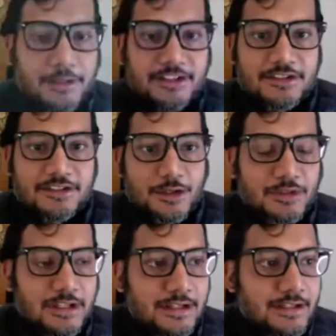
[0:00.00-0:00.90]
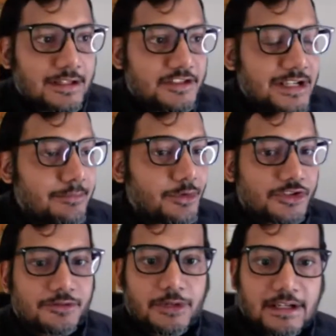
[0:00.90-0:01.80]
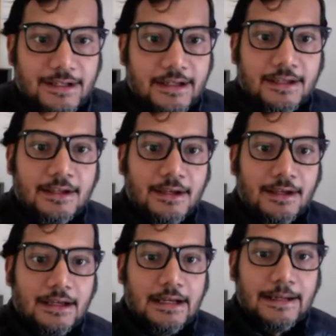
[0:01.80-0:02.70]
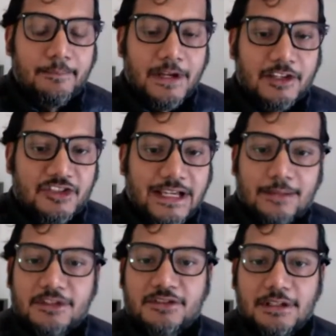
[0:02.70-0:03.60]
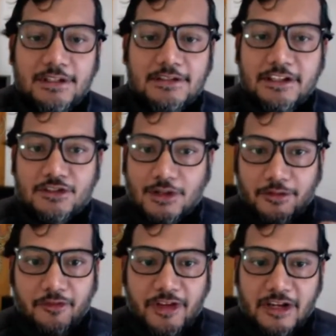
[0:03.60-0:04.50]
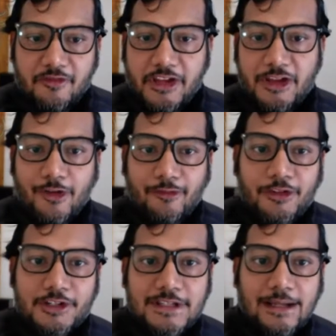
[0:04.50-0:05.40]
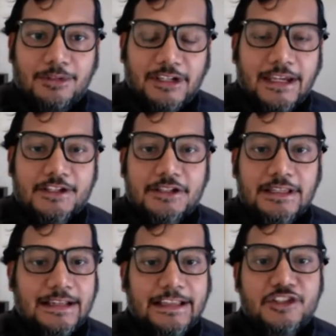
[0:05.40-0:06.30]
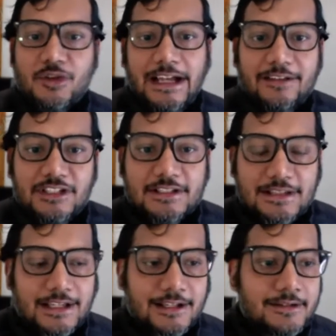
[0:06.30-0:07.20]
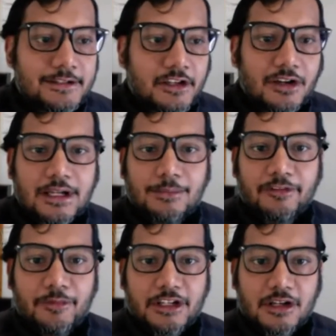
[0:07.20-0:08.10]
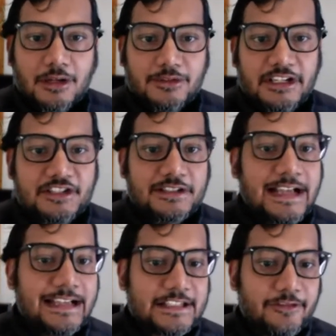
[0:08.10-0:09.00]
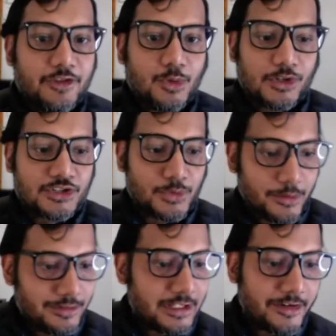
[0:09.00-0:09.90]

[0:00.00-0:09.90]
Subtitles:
me start out the Jamm portion. Right, again, Jamm is sort of a very video first application that lets you have these like, a couple of minute conversations as if you were swiveling